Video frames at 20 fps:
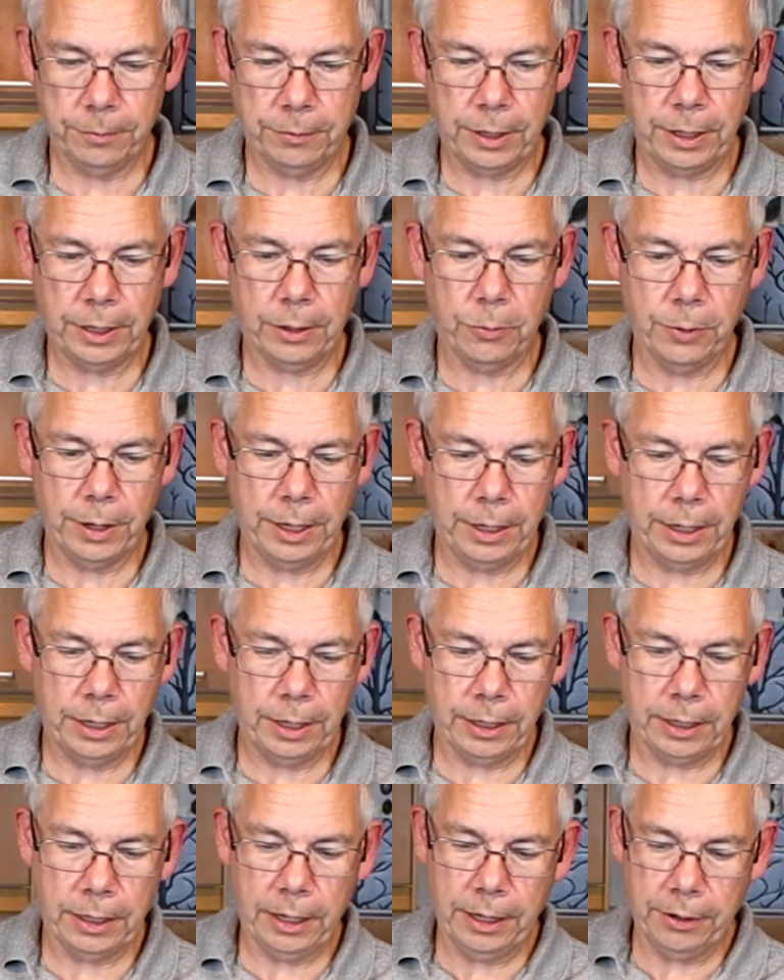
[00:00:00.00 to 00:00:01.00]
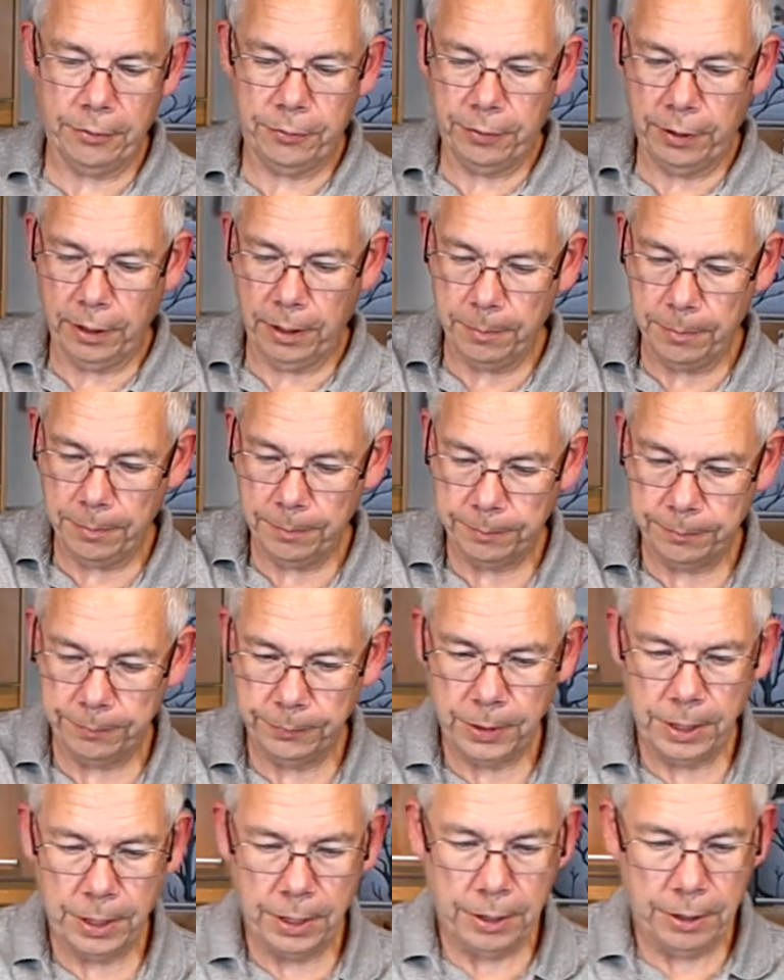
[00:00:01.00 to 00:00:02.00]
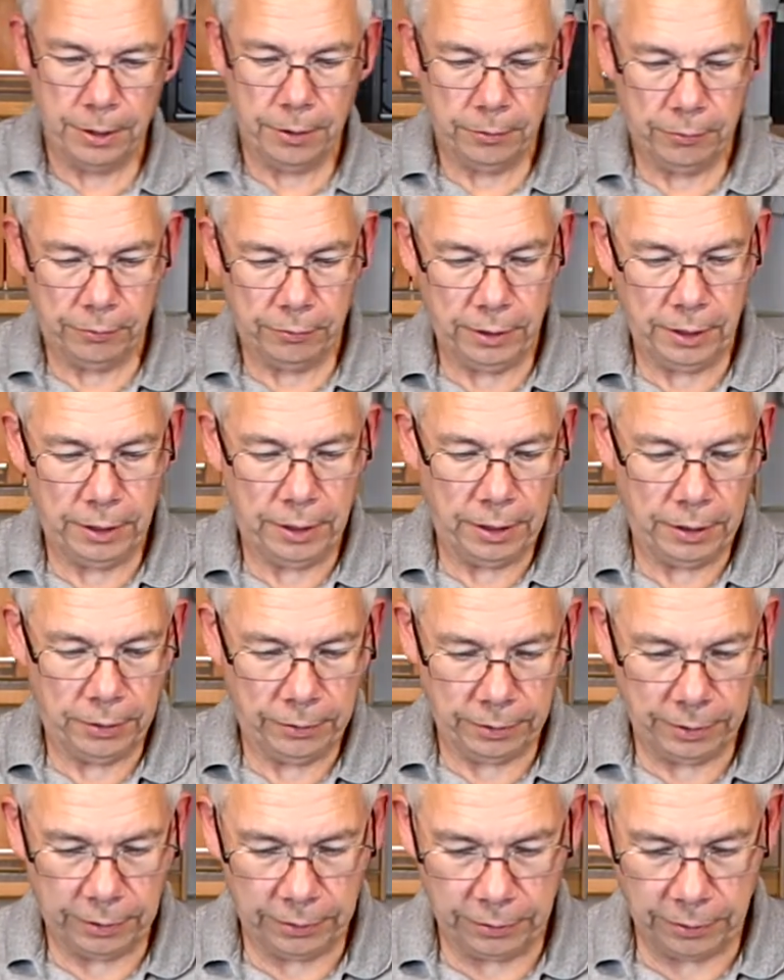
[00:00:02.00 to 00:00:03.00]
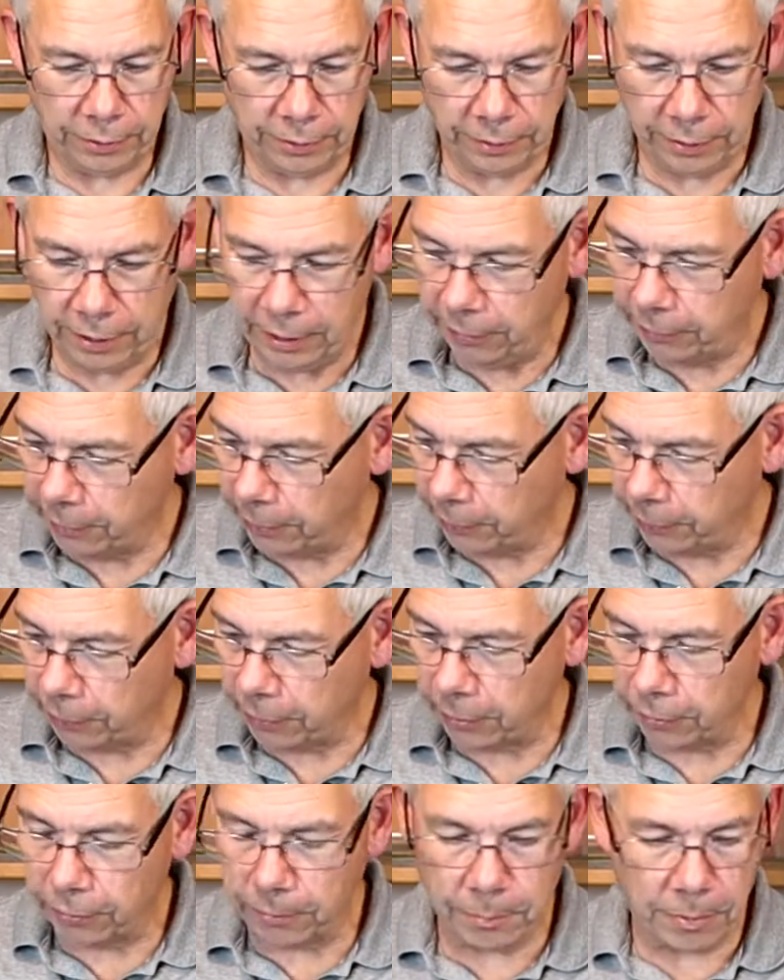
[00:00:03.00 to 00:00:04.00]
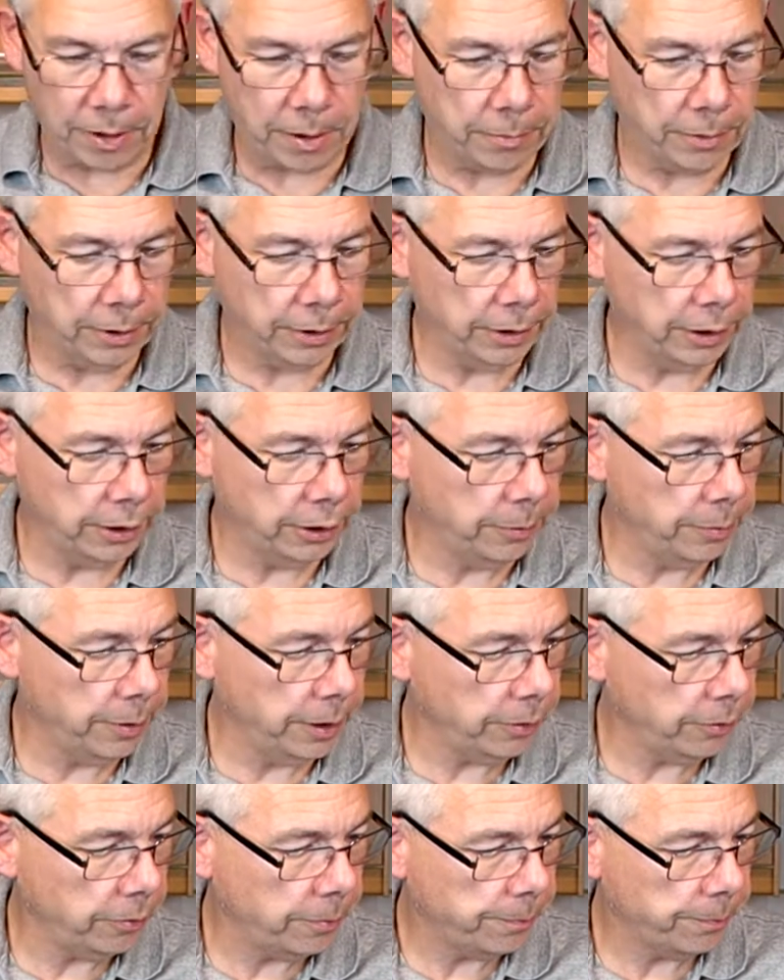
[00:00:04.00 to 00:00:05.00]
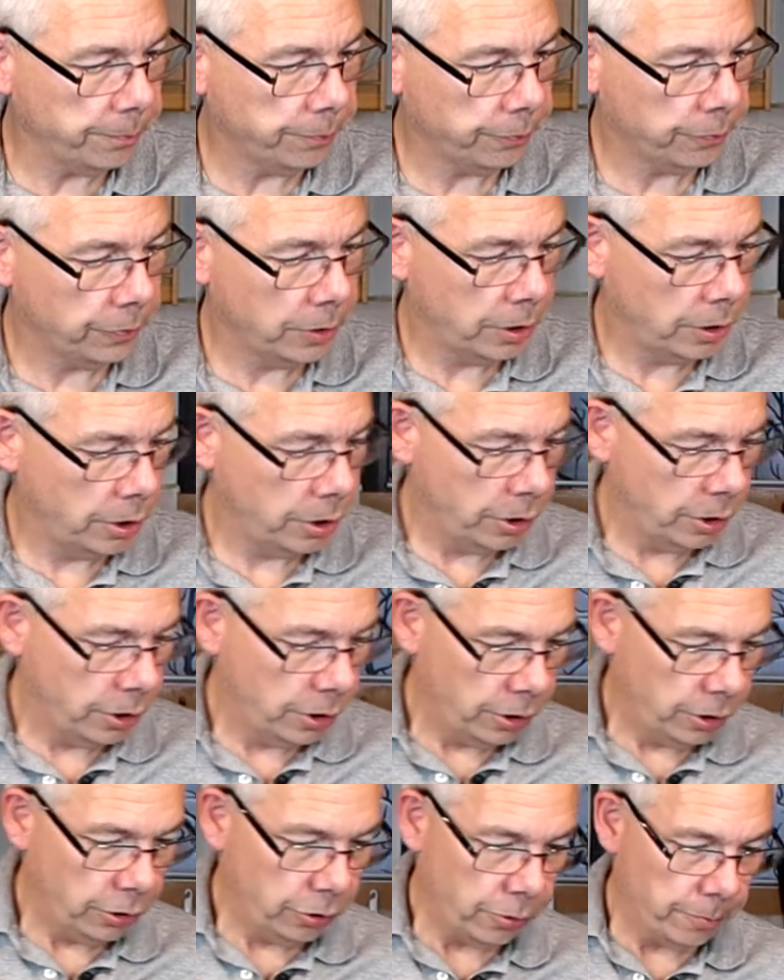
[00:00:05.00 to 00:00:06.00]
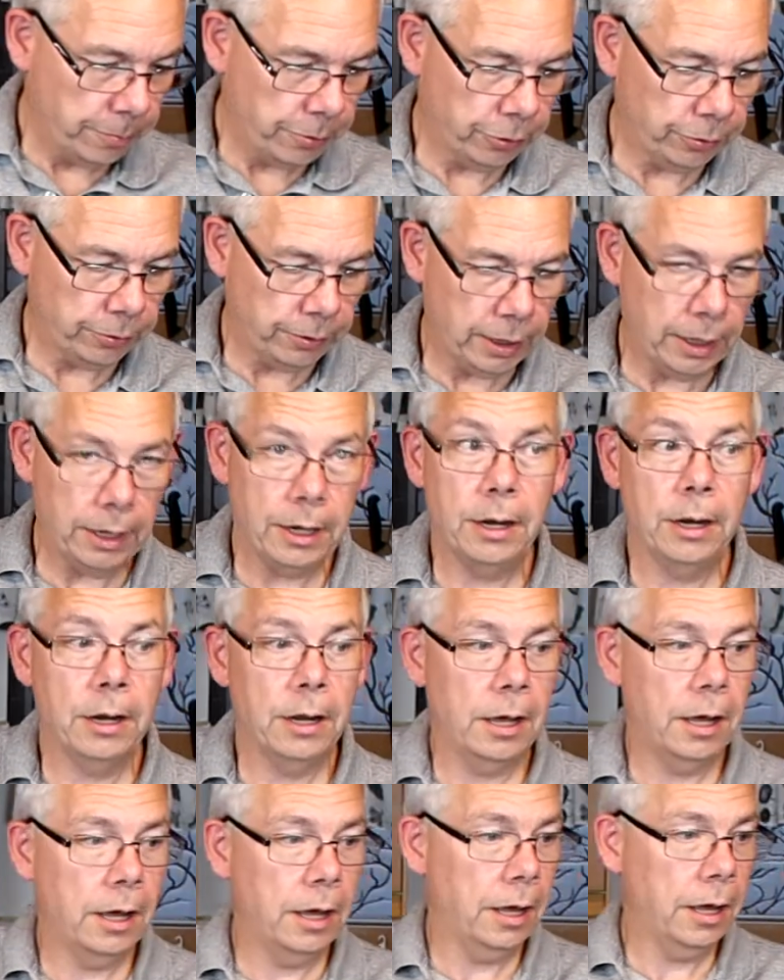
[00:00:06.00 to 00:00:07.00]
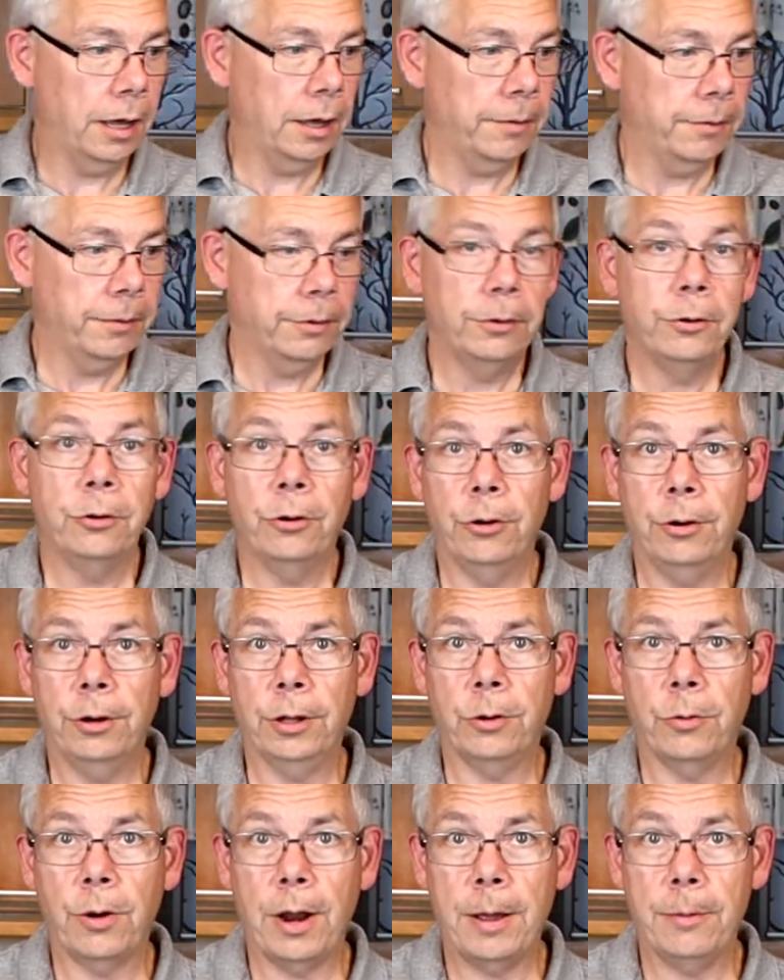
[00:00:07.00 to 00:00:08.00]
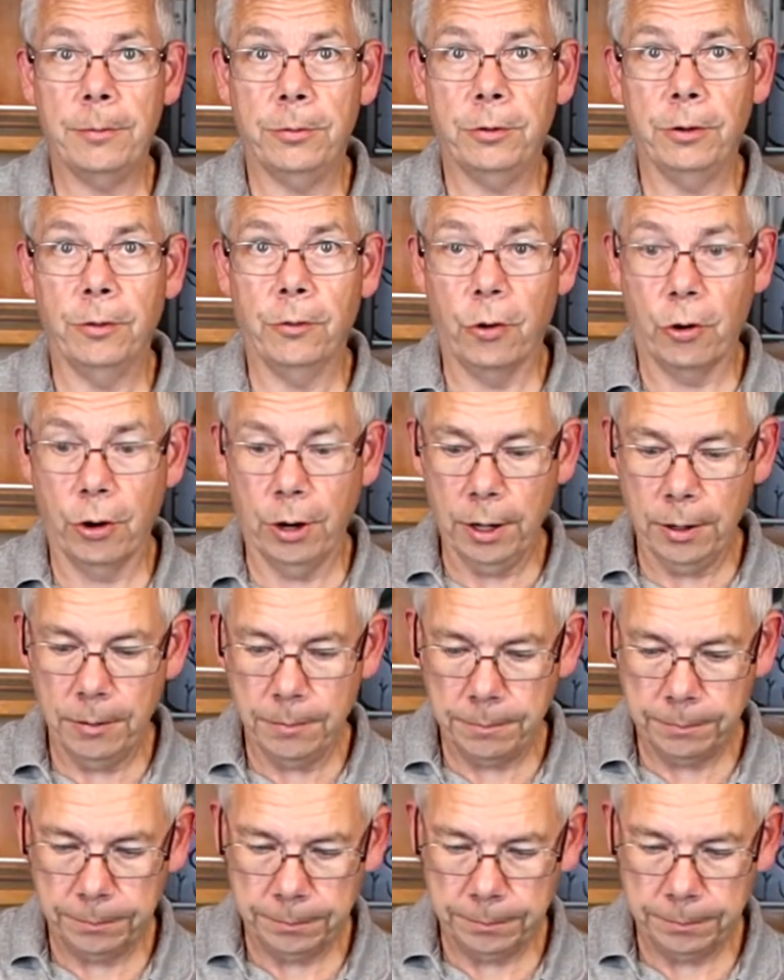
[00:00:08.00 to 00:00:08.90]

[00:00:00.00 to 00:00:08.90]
take away the cling film. See there the yeast has started to bubble in a little bit. You put in 30 grams of oil,